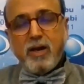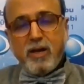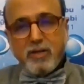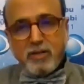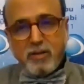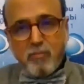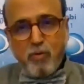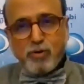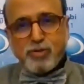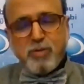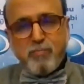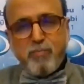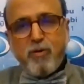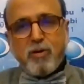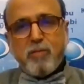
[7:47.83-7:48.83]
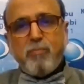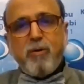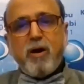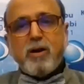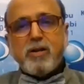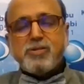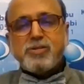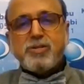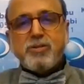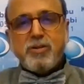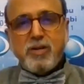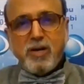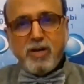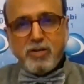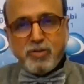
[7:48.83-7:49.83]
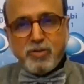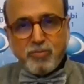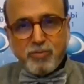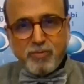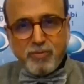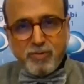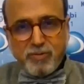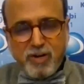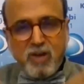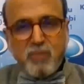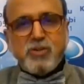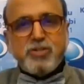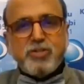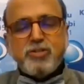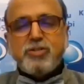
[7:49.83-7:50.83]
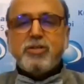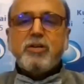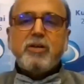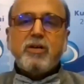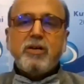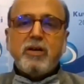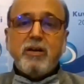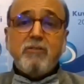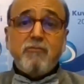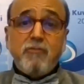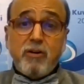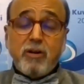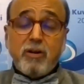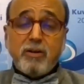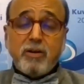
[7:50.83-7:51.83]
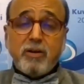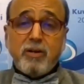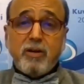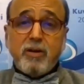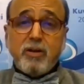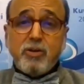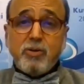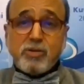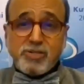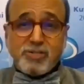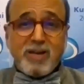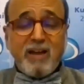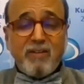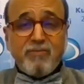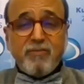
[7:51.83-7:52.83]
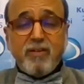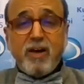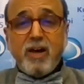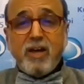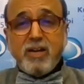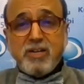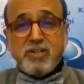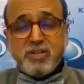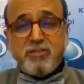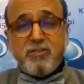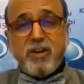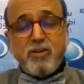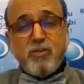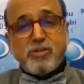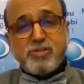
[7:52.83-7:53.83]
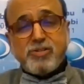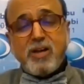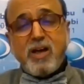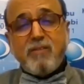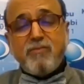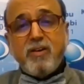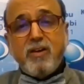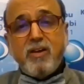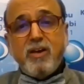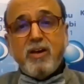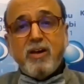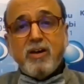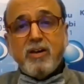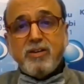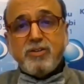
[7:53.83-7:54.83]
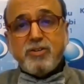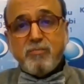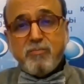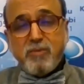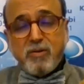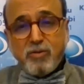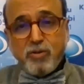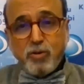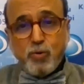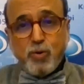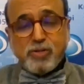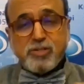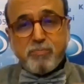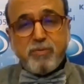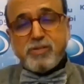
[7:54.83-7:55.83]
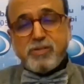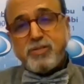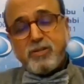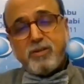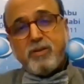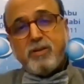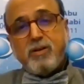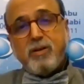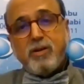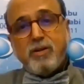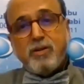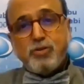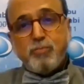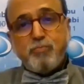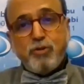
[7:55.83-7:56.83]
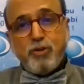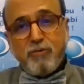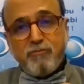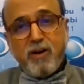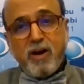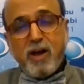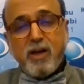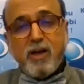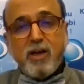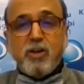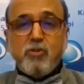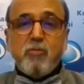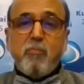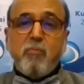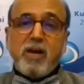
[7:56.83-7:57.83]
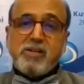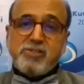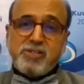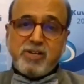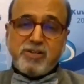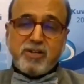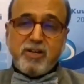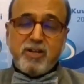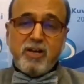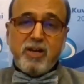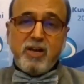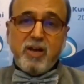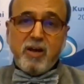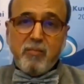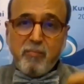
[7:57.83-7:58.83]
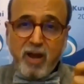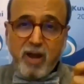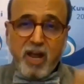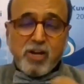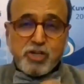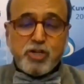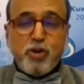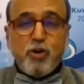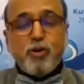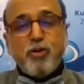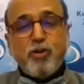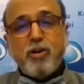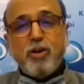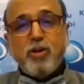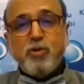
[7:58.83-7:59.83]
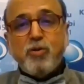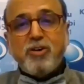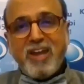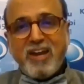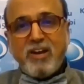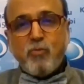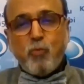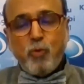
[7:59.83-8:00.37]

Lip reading: the most important part is to revisit inward yourself and integrate yourself into you as a person to purify your mindset, making sure you create a